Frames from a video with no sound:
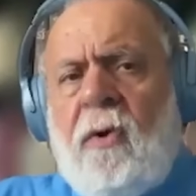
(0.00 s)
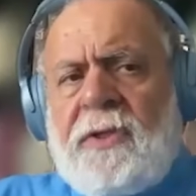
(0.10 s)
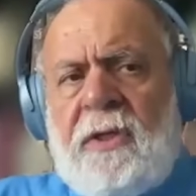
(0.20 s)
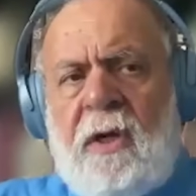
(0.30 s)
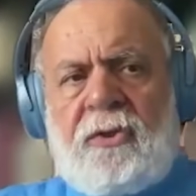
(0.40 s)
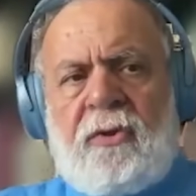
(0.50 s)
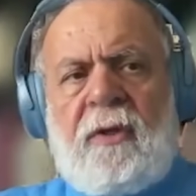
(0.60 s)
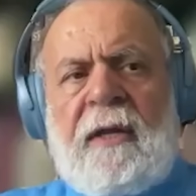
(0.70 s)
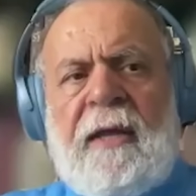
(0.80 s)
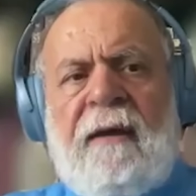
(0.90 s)
Of course, Iran
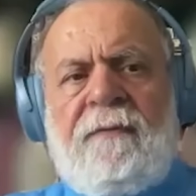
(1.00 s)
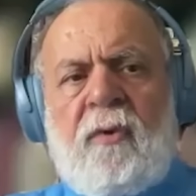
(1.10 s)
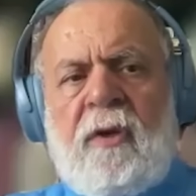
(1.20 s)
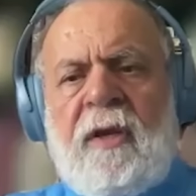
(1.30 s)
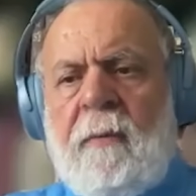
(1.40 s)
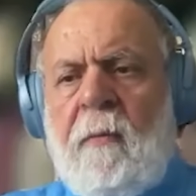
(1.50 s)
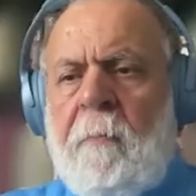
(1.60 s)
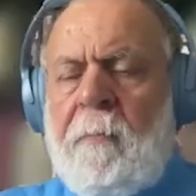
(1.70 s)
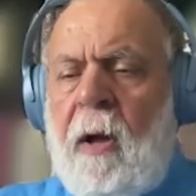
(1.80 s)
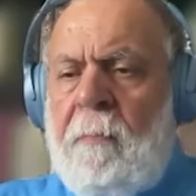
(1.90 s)
should not have
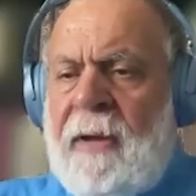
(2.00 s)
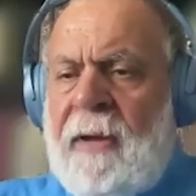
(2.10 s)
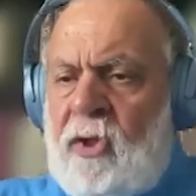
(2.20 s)
nuclear bomb.